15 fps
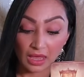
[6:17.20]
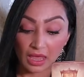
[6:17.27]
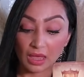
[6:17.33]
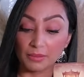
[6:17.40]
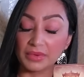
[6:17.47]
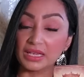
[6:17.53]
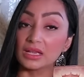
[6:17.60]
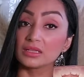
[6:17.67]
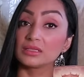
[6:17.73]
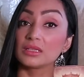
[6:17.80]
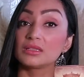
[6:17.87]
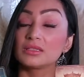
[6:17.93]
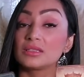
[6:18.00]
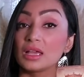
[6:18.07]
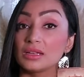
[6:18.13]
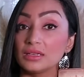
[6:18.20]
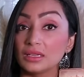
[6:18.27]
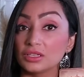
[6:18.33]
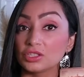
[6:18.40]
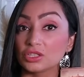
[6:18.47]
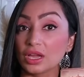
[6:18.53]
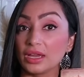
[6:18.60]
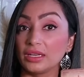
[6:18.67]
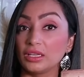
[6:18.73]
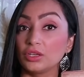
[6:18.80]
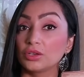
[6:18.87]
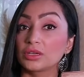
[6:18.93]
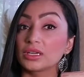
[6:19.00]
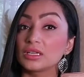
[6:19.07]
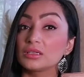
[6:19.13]
And because the sun is shining,
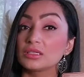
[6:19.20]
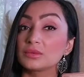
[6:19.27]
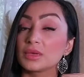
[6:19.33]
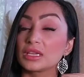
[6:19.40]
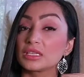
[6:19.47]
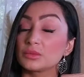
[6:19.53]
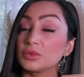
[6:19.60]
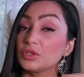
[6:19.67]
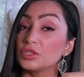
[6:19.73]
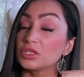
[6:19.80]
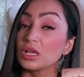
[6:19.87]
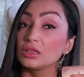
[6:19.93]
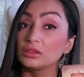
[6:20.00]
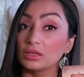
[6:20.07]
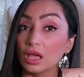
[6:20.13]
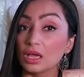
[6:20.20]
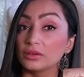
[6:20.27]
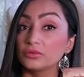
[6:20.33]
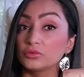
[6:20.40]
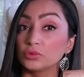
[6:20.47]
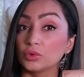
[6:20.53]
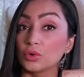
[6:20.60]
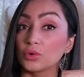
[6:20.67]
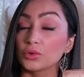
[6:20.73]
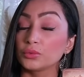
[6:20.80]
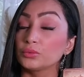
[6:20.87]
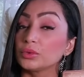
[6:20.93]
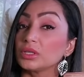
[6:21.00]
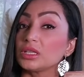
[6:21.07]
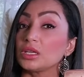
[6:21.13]
you're going to experience a lot of growth
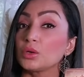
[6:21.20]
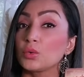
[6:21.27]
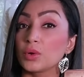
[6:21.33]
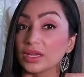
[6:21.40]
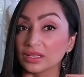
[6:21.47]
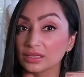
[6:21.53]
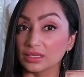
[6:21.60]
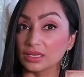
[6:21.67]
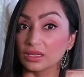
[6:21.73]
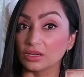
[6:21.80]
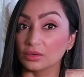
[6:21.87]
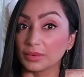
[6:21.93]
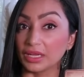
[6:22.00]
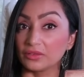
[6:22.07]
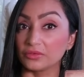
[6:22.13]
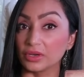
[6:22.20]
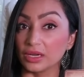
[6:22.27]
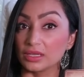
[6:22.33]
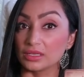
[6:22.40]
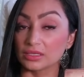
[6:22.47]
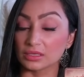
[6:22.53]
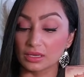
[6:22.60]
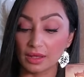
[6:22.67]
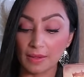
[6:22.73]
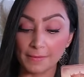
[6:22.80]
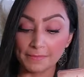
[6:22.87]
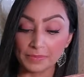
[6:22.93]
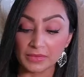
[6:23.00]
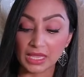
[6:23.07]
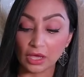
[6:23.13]
really quickly here, my friends.
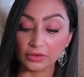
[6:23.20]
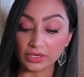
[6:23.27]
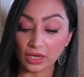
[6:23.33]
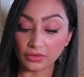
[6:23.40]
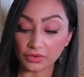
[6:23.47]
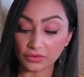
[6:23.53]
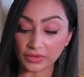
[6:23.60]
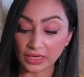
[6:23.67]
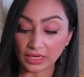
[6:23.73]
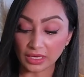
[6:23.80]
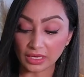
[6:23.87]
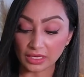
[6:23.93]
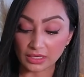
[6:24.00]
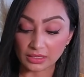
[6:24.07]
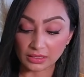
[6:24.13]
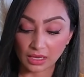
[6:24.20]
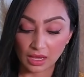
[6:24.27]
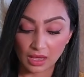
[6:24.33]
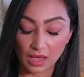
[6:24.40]
Now, the other thing is,